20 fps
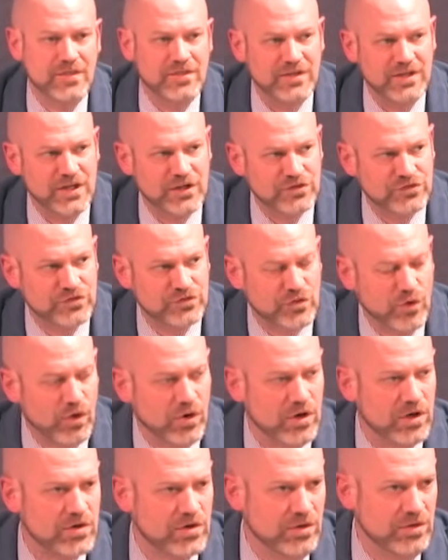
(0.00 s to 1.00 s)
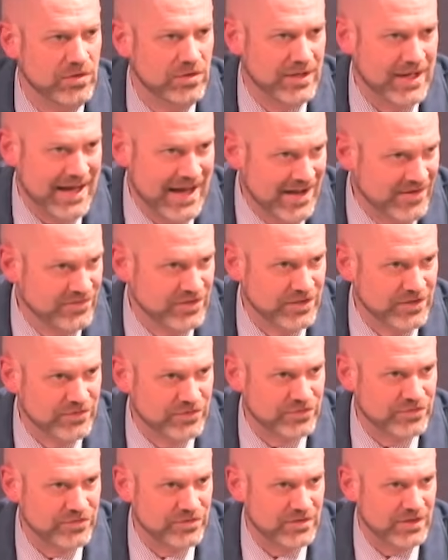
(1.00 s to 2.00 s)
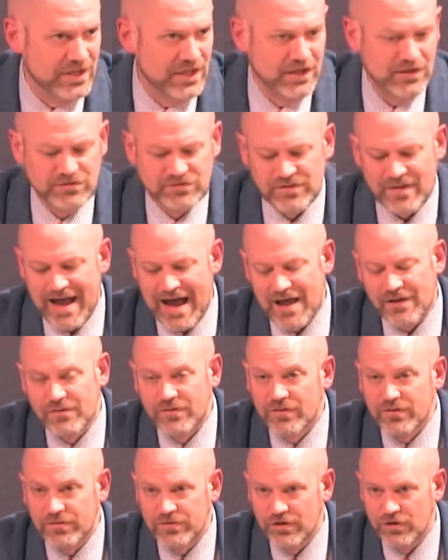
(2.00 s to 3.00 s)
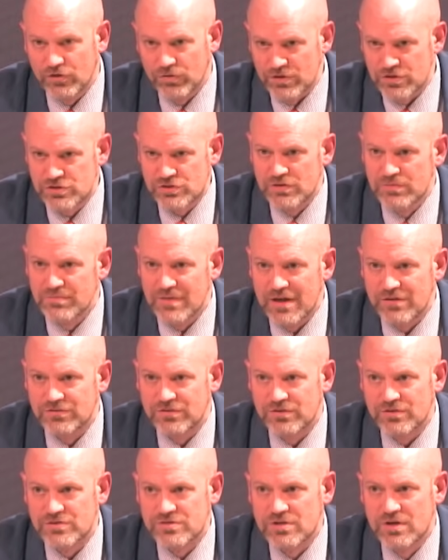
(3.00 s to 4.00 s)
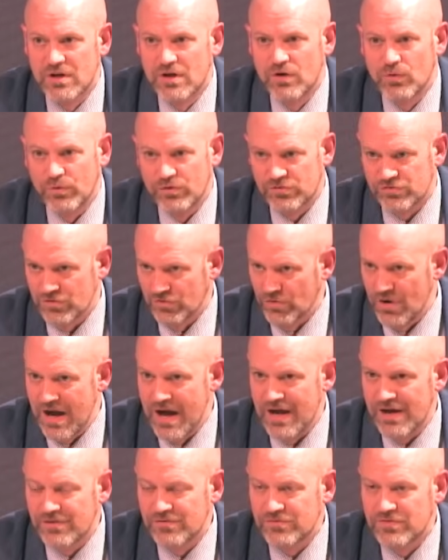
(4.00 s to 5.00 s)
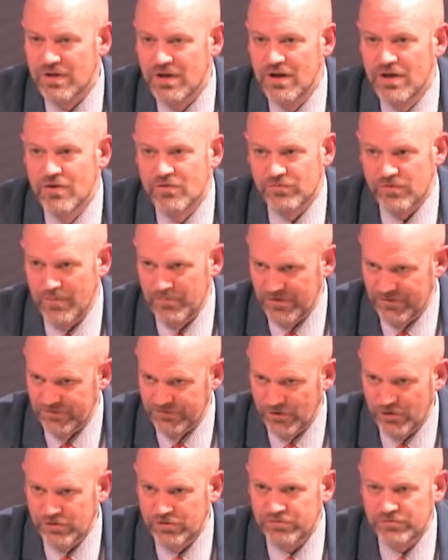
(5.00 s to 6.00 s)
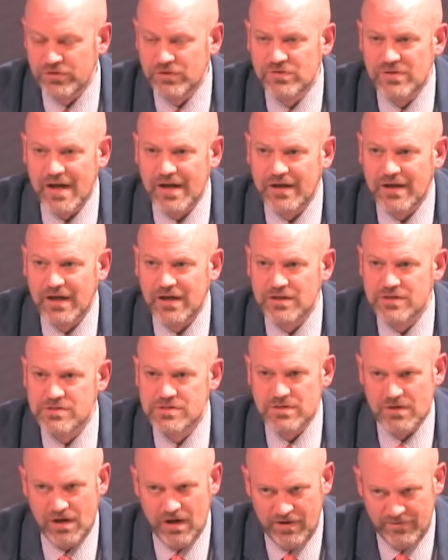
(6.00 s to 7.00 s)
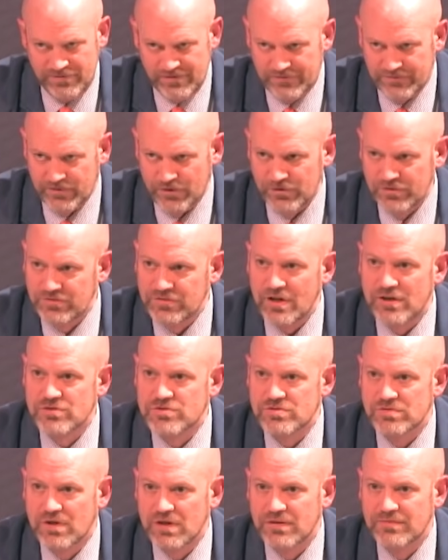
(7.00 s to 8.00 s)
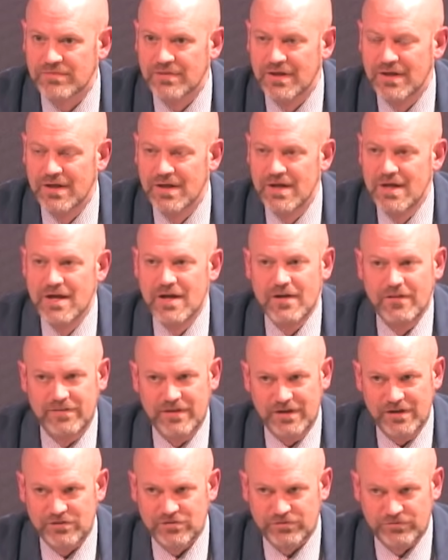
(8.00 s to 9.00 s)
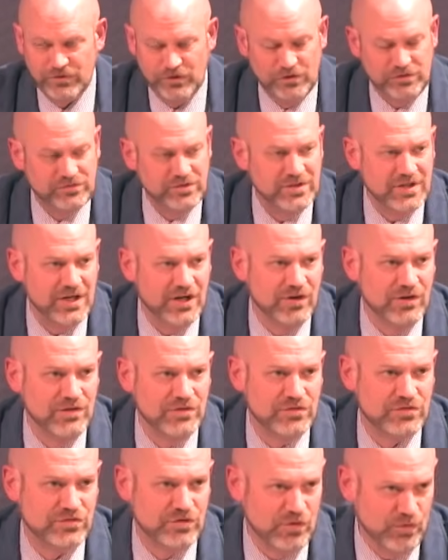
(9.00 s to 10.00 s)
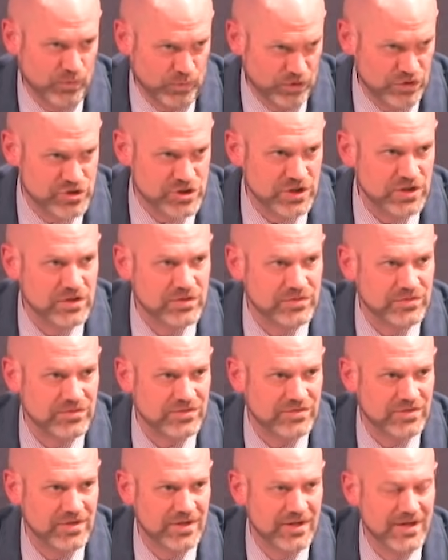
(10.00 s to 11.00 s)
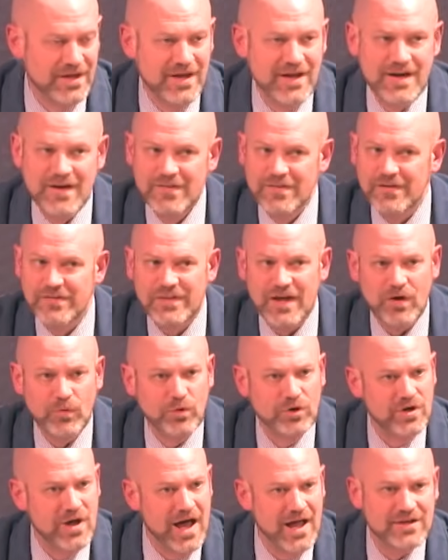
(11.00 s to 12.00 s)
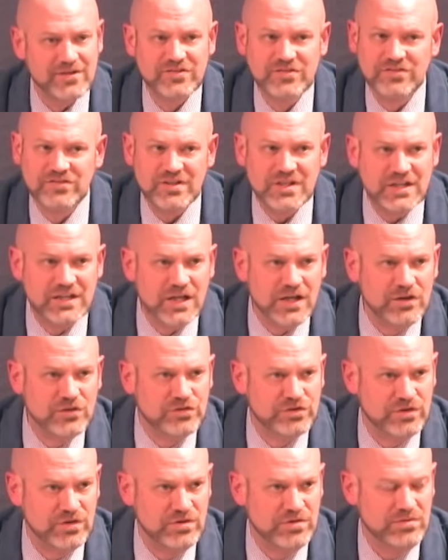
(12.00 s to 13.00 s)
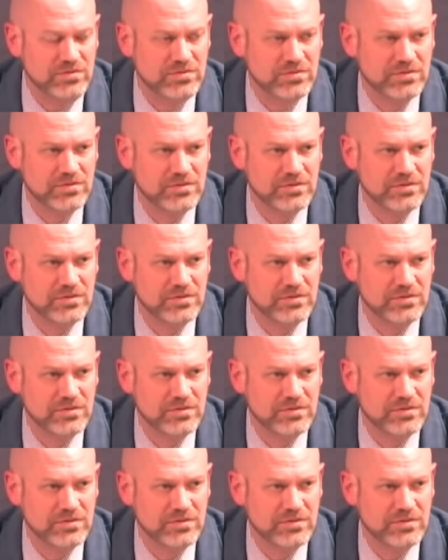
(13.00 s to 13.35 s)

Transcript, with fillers: The historical evidence is that the Christian message was derived from the first few decades of the first century, that its first adherents were Jews, that they were not seeking to,